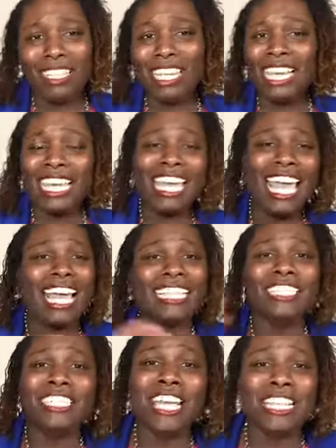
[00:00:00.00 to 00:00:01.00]
He had
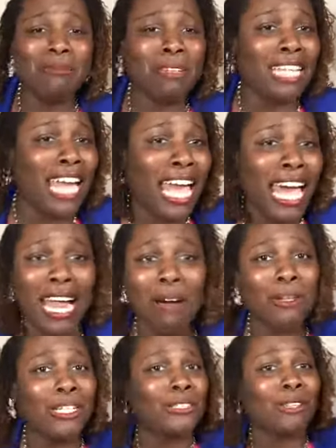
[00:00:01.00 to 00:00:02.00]
to chase me down. I
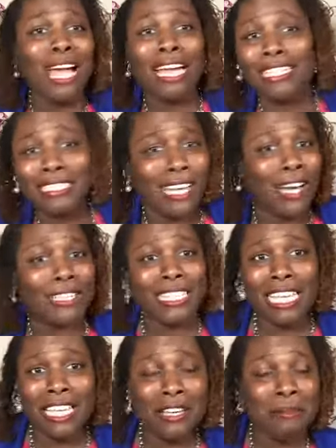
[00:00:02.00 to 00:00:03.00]
wasn't trying to talk to
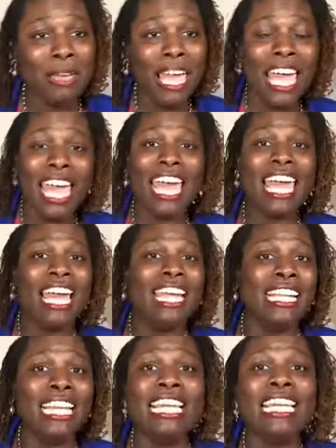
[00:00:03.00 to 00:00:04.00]
him, and
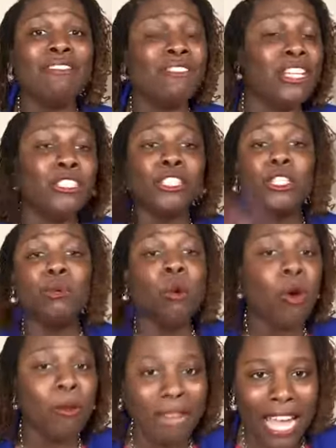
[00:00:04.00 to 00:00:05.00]
he eventually
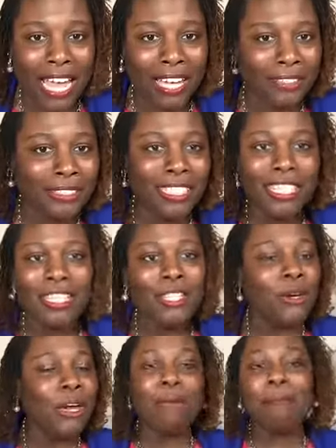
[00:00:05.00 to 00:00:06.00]
wore him down. You
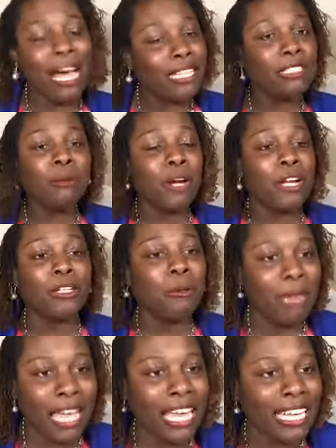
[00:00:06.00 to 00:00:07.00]
ain't about to wear no
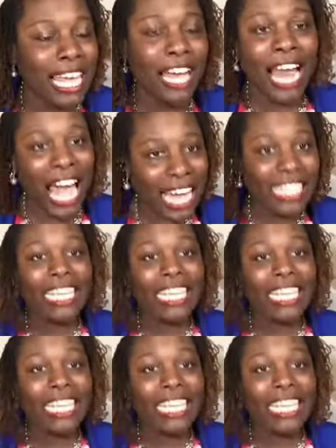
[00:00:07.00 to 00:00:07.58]
man down either.